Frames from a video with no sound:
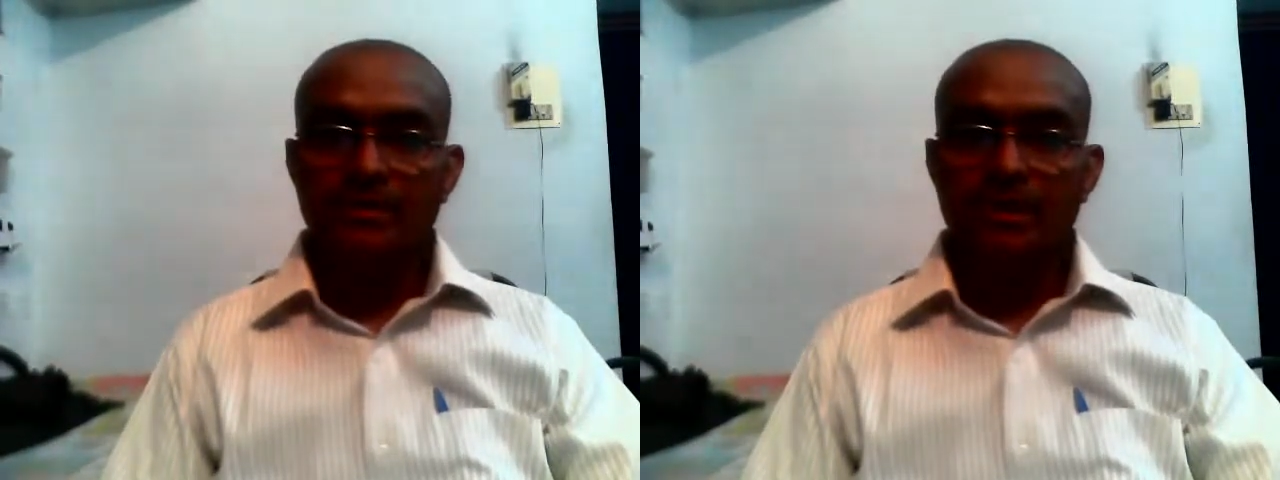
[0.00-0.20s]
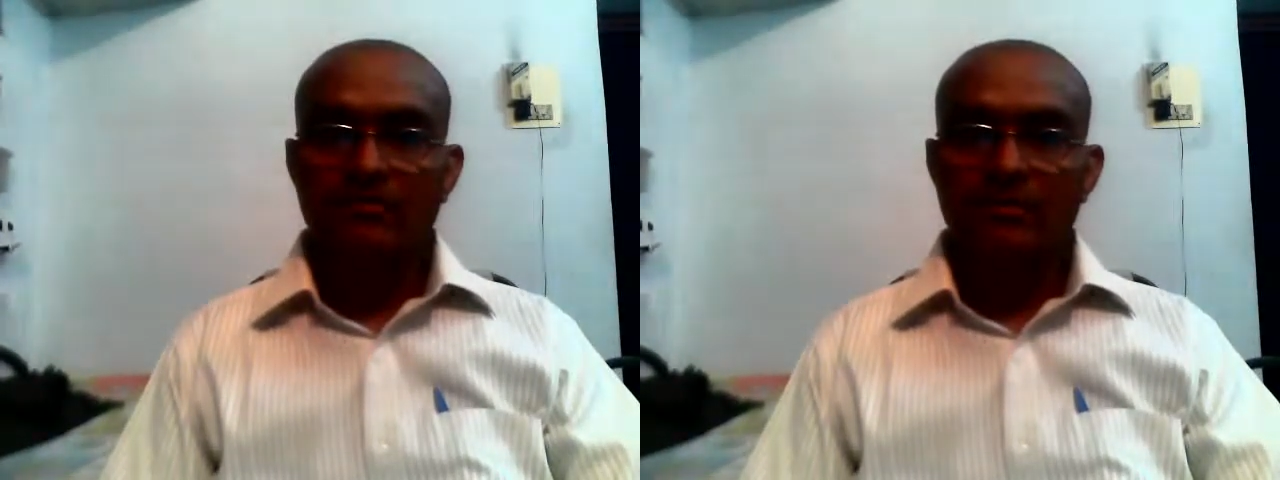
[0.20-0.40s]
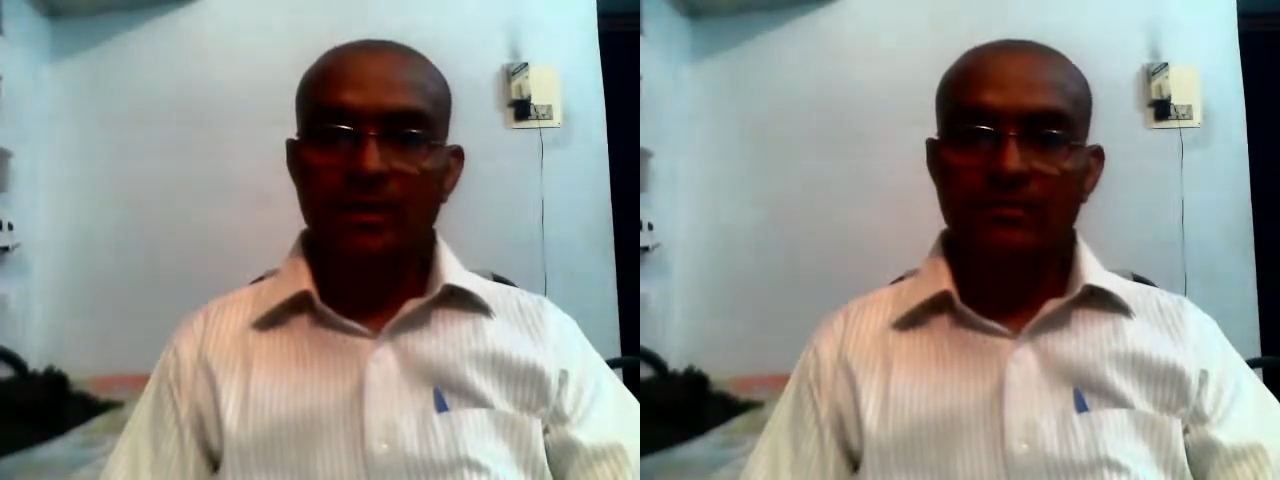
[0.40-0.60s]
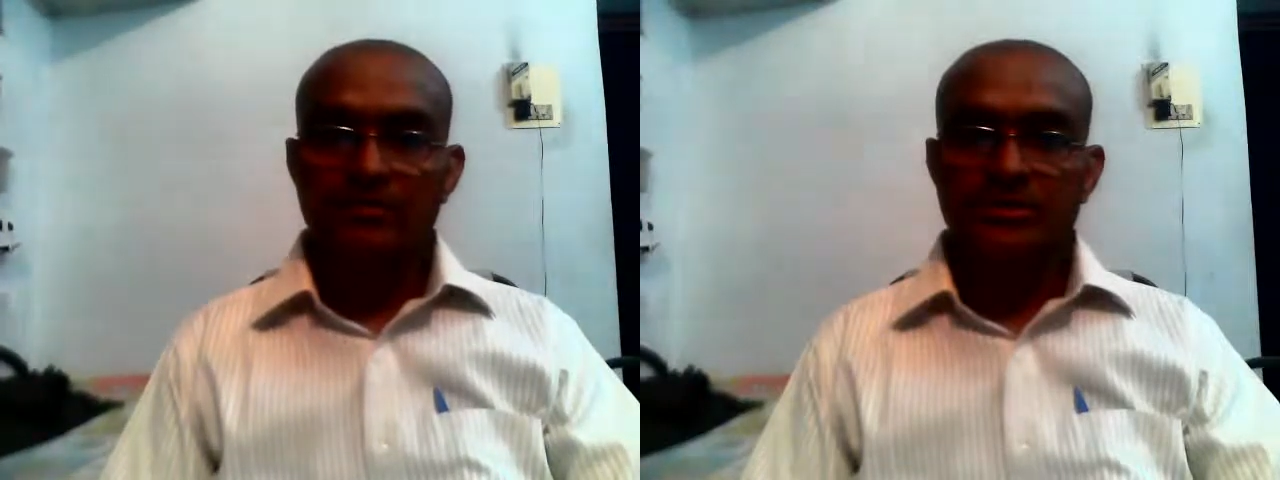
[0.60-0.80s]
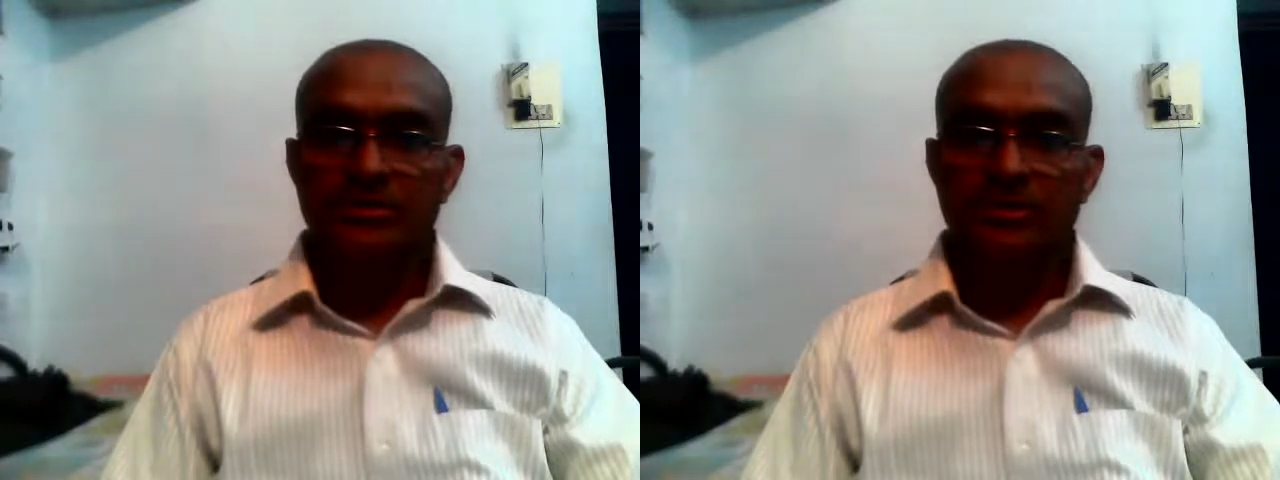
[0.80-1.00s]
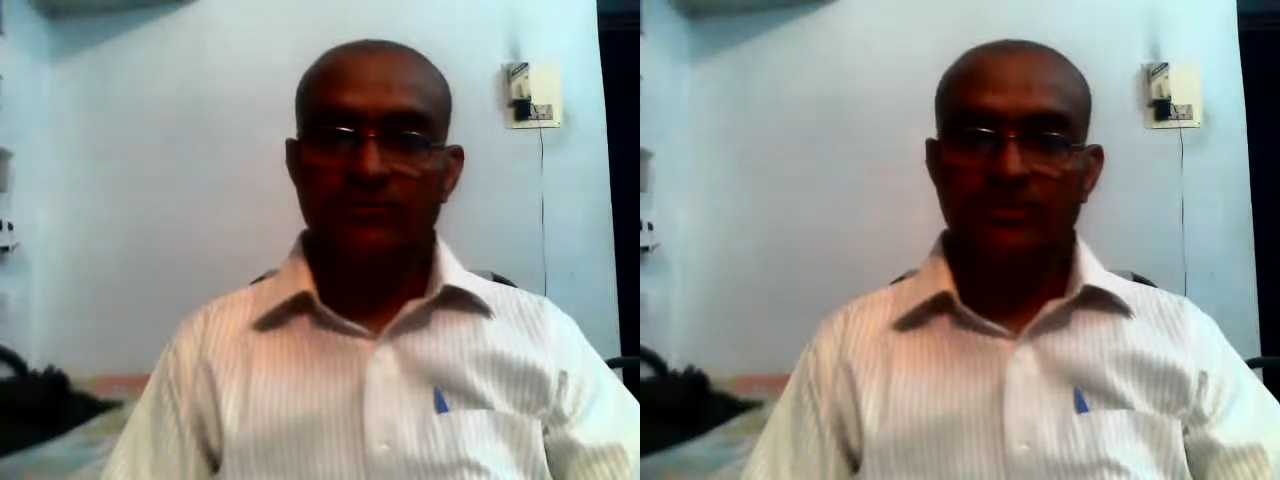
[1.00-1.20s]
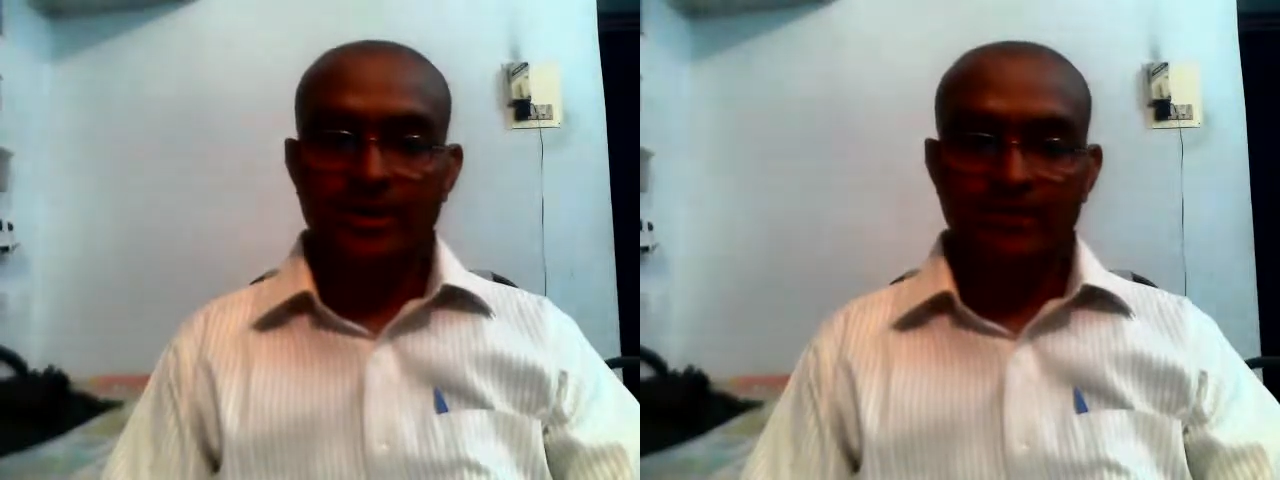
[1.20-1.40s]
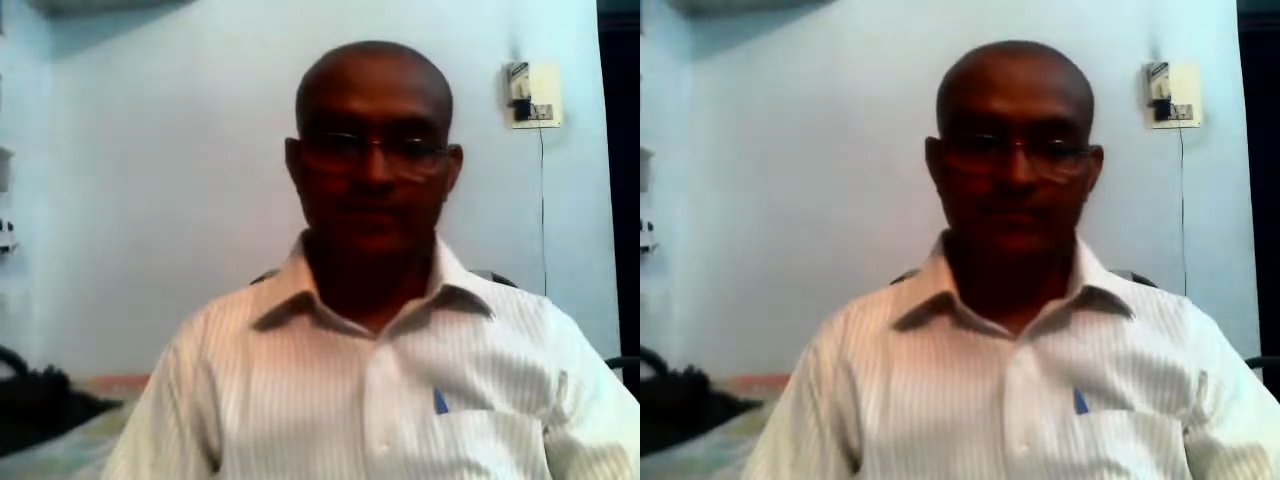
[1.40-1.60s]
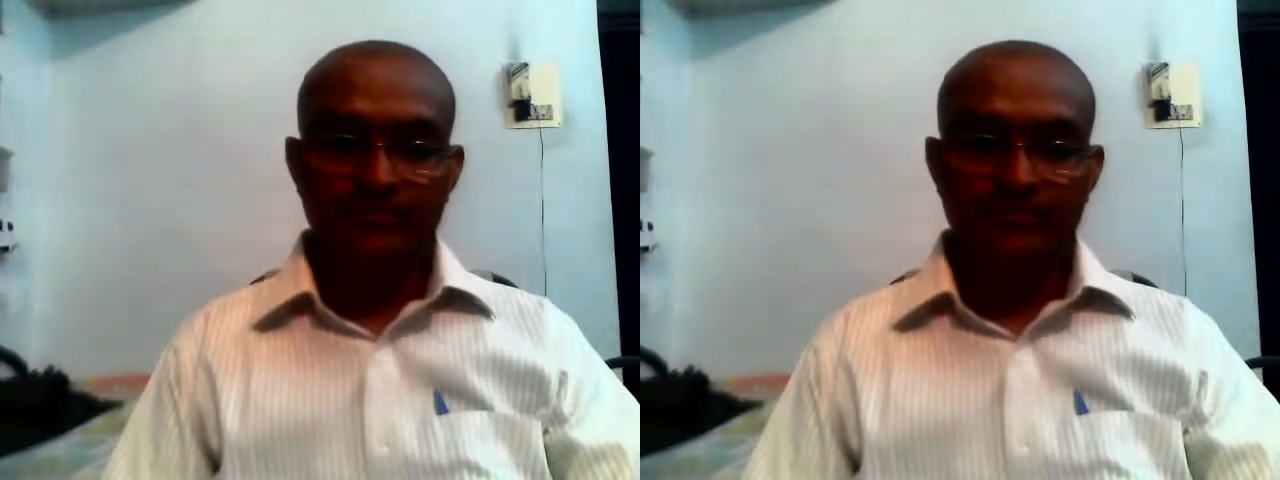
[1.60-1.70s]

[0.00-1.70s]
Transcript: of acquisition of gain.